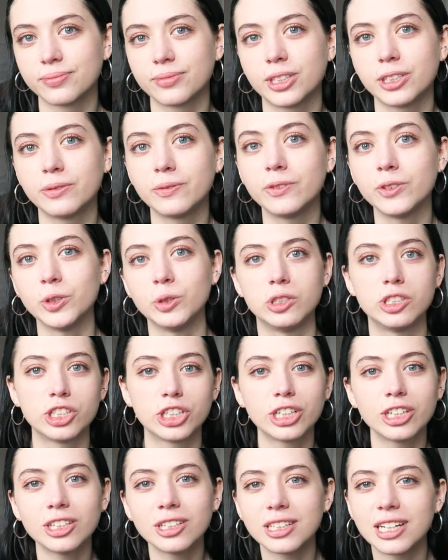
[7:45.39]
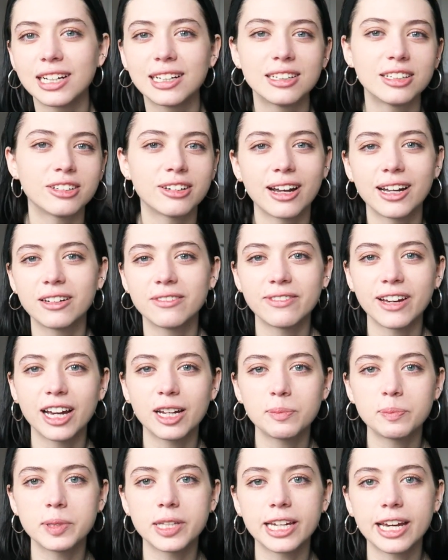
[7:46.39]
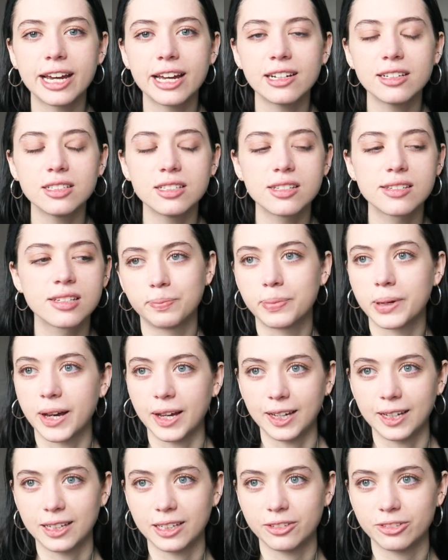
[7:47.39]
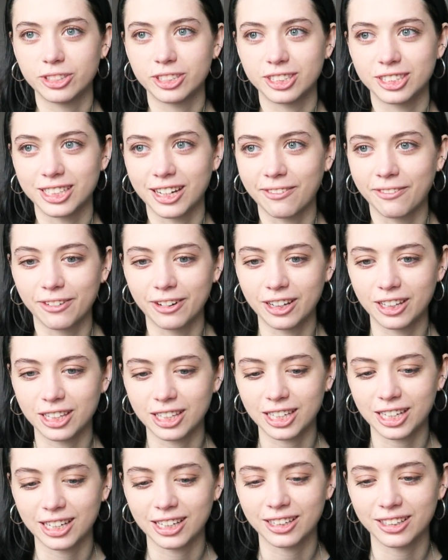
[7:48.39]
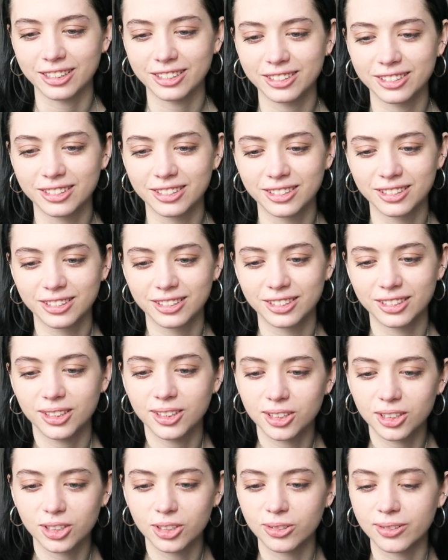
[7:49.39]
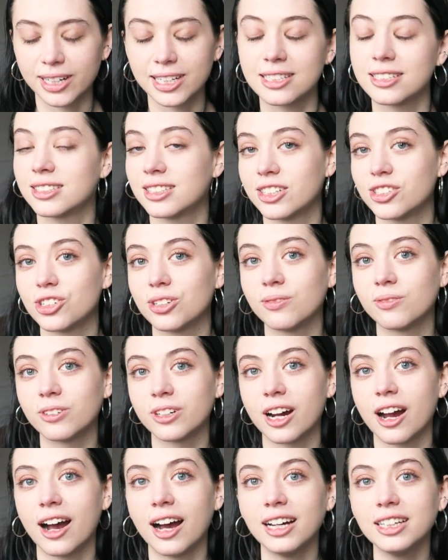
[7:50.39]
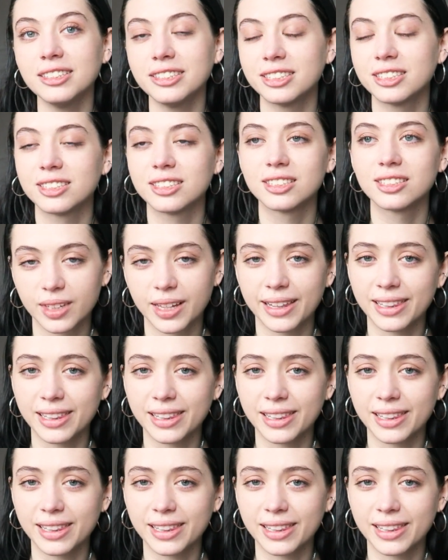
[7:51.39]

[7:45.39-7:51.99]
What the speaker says: the future that you kind of had planned, but it was definitely the right decision for us.